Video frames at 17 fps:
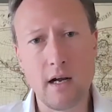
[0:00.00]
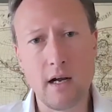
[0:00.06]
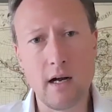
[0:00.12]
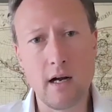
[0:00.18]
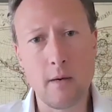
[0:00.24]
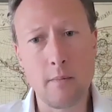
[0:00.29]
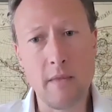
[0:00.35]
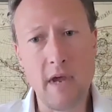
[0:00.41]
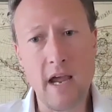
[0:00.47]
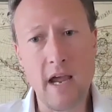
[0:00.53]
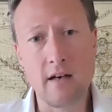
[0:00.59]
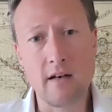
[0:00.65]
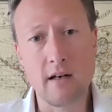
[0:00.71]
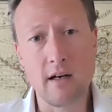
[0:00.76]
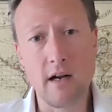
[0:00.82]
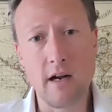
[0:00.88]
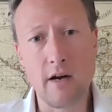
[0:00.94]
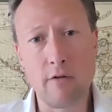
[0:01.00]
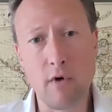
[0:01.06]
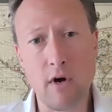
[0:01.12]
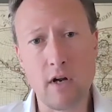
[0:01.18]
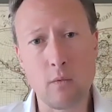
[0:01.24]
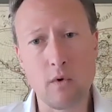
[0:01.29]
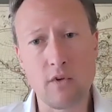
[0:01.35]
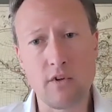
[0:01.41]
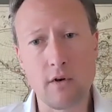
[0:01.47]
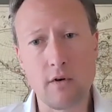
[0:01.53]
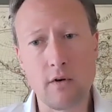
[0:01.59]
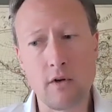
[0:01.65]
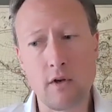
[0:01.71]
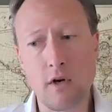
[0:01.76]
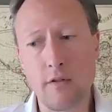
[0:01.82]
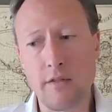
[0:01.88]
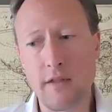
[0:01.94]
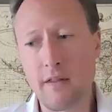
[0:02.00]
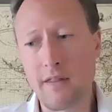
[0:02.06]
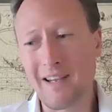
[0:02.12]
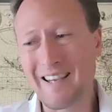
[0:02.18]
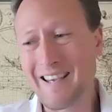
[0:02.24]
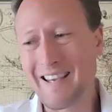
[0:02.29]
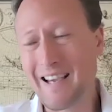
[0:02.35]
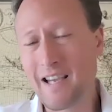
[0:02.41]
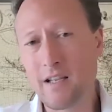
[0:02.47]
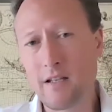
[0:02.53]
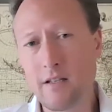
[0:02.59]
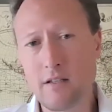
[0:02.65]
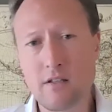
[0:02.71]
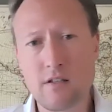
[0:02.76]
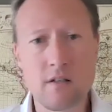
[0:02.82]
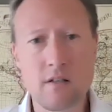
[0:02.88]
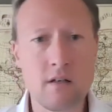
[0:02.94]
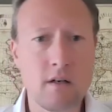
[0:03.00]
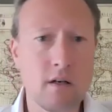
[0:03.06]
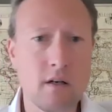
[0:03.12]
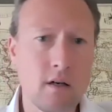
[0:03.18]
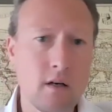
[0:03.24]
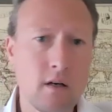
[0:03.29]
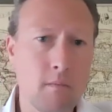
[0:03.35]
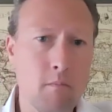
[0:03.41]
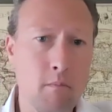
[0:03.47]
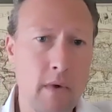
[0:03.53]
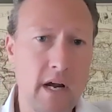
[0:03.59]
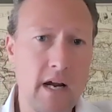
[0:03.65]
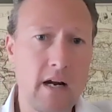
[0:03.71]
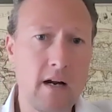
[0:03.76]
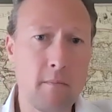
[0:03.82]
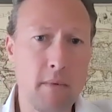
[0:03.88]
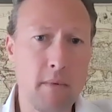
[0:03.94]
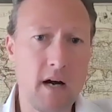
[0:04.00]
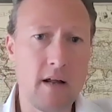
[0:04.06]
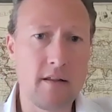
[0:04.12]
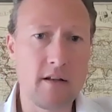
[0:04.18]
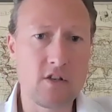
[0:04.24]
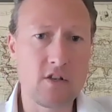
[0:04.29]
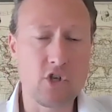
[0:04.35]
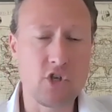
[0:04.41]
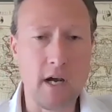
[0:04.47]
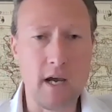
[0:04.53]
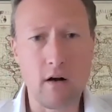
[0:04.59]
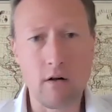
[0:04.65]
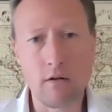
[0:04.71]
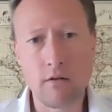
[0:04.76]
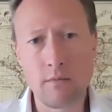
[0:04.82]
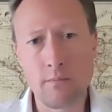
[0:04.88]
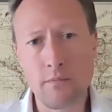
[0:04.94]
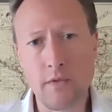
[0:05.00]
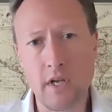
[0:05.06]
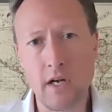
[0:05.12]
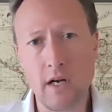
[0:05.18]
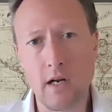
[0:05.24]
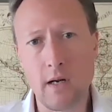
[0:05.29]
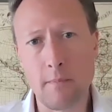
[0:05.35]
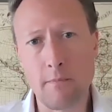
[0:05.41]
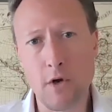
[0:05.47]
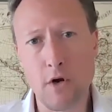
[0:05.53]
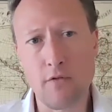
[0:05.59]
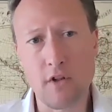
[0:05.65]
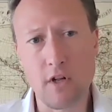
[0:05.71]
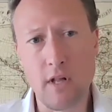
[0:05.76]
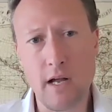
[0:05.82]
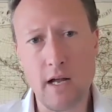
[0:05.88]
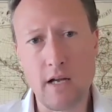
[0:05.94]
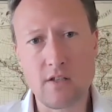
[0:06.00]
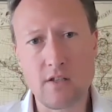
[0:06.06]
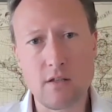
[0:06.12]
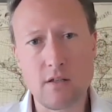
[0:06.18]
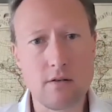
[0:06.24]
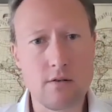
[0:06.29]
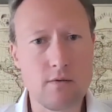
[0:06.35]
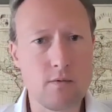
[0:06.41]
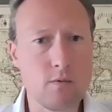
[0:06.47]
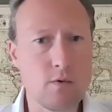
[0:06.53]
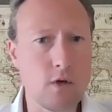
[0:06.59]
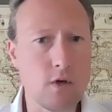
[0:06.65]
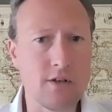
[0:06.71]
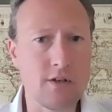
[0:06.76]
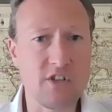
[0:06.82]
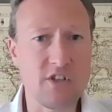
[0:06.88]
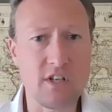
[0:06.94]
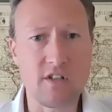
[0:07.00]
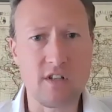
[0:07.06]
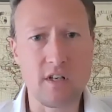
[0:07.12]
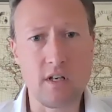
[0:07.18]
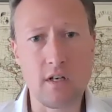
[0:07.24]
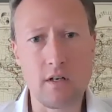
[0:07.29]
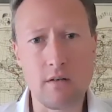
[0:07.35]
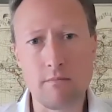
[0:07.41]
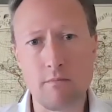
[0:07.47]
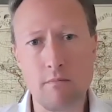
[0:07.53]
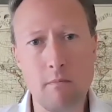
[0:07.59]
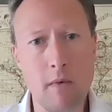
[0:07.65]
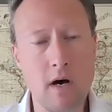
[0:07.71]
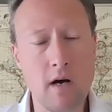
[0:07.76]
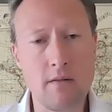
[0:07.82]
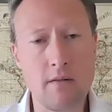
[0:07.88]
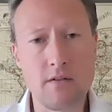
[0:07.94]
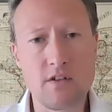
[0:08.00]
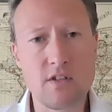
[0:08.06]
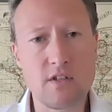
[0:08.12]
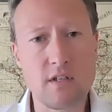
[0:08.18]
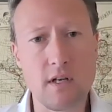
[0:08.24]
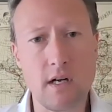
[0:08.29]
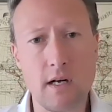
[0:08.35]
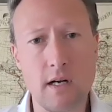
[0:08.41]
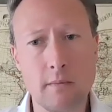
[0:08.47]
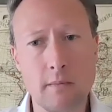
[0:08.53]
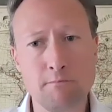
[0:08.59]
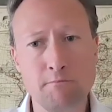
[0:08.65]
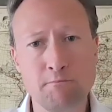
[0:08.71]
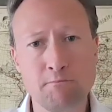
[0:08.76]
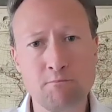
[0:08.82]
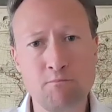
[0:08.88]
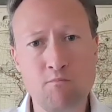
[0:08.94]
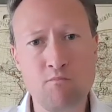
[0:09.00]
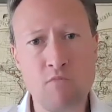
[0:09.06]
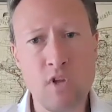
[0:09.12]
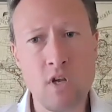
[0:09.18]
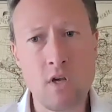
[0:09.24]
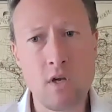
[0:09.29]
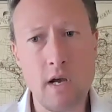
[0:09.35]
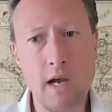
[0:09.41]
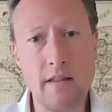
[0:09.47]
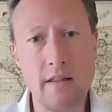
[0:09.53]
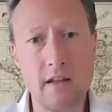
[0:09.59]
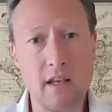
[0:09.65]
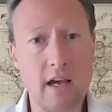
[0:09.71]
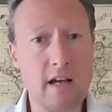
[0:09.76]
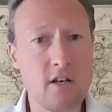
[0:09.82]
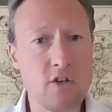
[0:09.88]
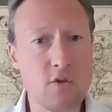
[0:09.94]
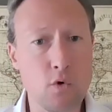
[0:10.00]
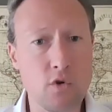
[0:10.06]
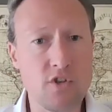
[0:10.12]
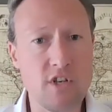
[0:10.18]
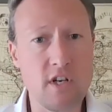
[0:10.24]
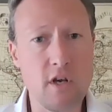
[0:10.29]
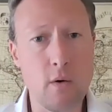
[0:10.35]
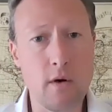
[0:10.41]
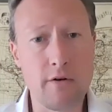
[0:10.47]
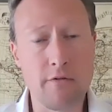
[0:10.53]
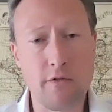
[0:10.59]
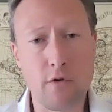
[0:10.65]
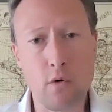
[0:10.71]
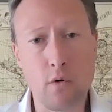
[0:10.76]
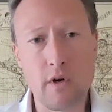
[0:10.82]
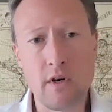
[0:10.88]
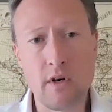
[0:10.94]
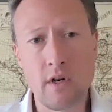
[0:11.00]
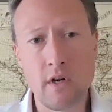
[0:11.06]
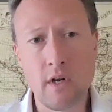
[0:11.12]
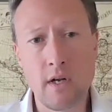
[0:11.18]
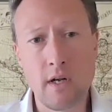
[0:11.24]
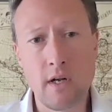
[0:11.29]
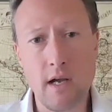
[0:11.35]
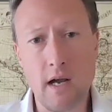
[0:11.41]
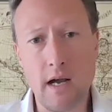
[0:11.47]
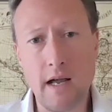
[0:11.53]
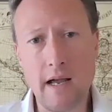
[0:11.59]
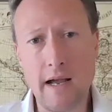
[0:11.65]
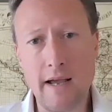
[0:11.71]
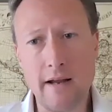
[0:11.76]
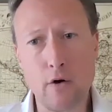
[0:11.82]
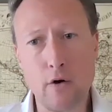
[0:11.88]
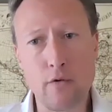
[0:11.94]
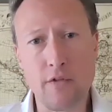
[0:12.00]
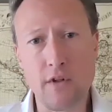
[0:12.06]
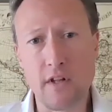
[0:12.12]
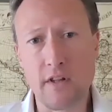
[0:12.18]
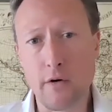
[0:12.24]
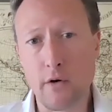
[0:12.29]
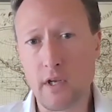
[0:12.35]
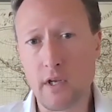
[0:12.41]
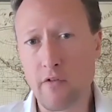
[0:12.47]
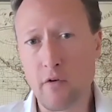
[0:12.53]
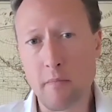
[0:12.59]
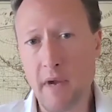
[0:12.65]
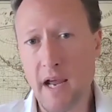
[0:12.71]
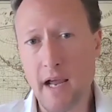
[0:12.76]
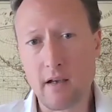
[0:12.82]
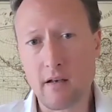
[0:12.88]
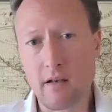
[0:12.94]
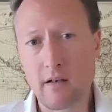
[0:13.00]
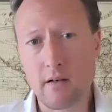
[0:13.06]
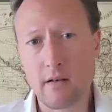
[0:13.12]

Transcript: um, and, uh, and running with it. You know, the, the gains made by this channel um, over the last sort of sixteen months um, and the gains we'll see going forward, I, I don't think they're given back